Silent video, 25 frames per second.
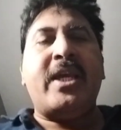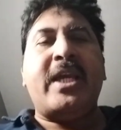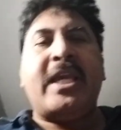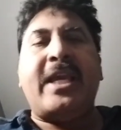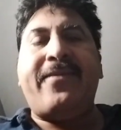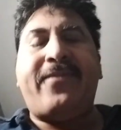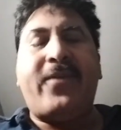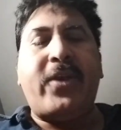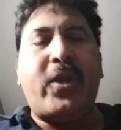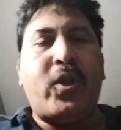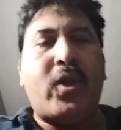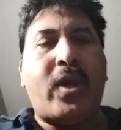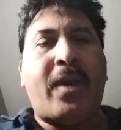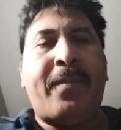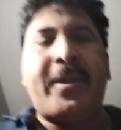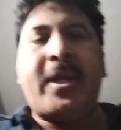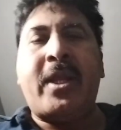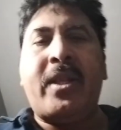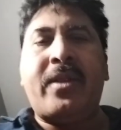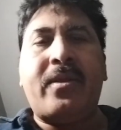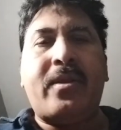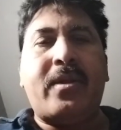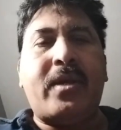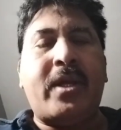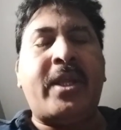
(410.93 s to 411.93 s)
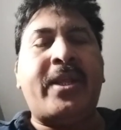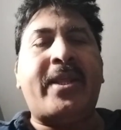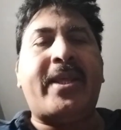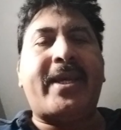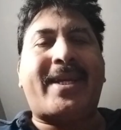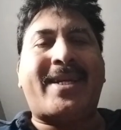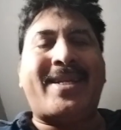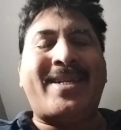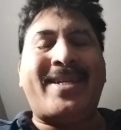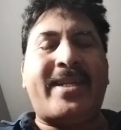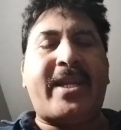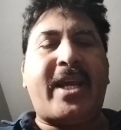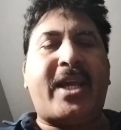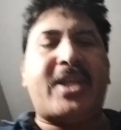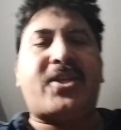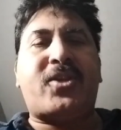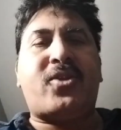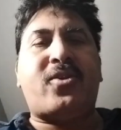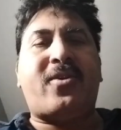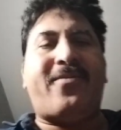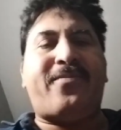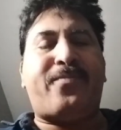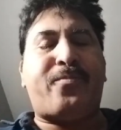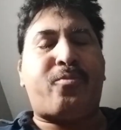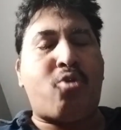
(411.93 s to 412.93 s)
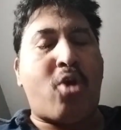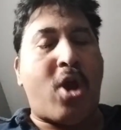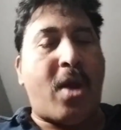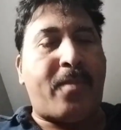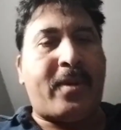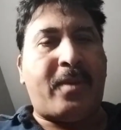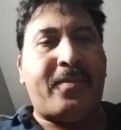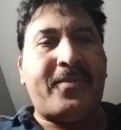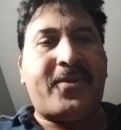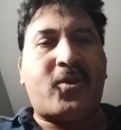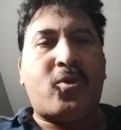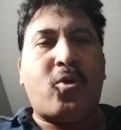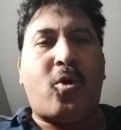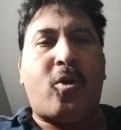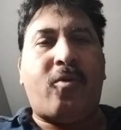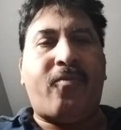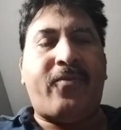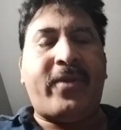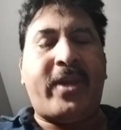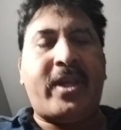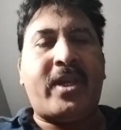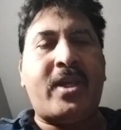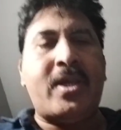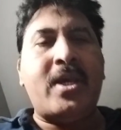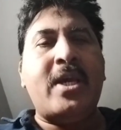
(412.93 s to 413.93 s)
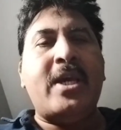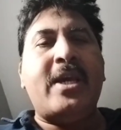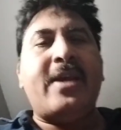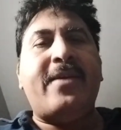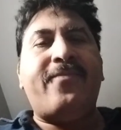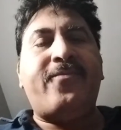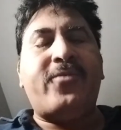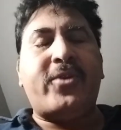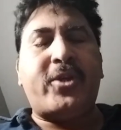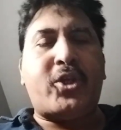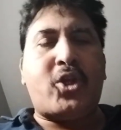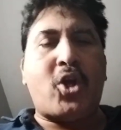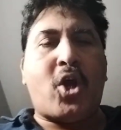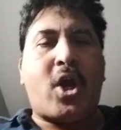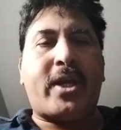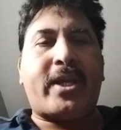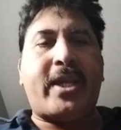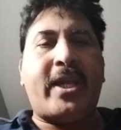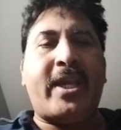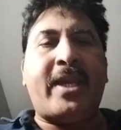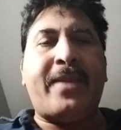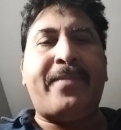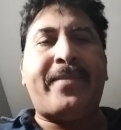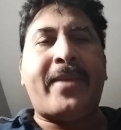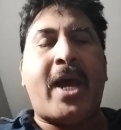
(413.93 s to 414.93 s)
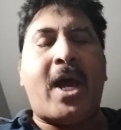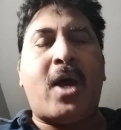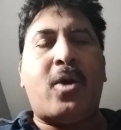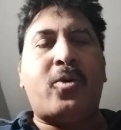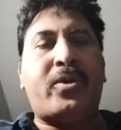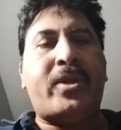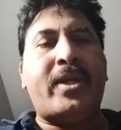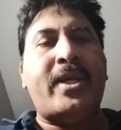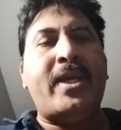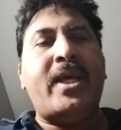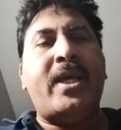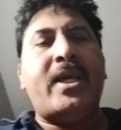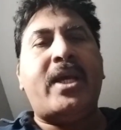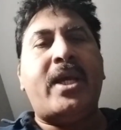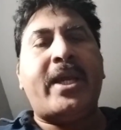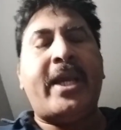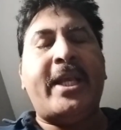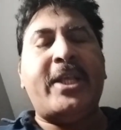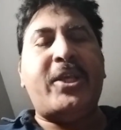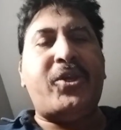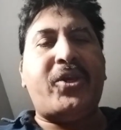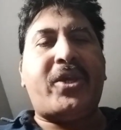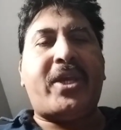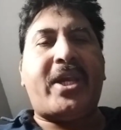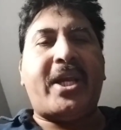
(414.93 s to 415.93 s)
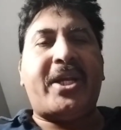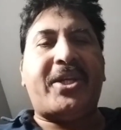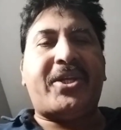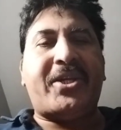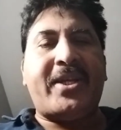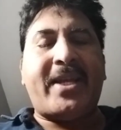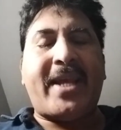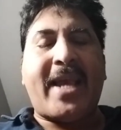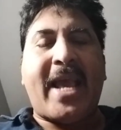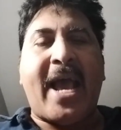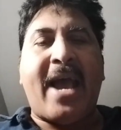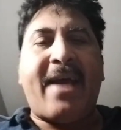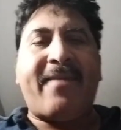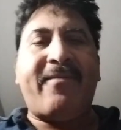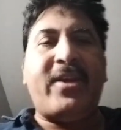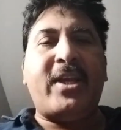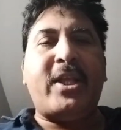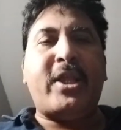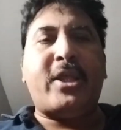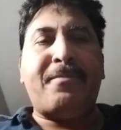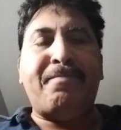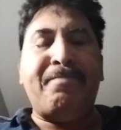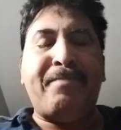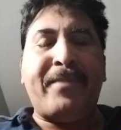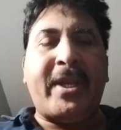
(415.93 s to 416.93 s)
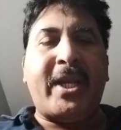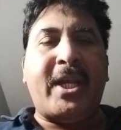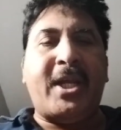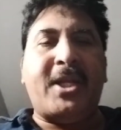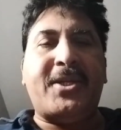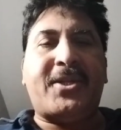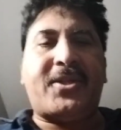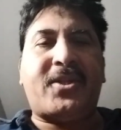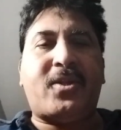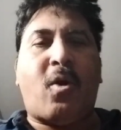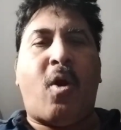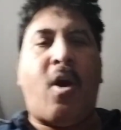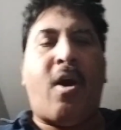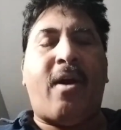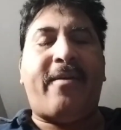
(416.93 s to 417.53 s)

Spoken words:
In the context of problem solving, we're talking about education having the means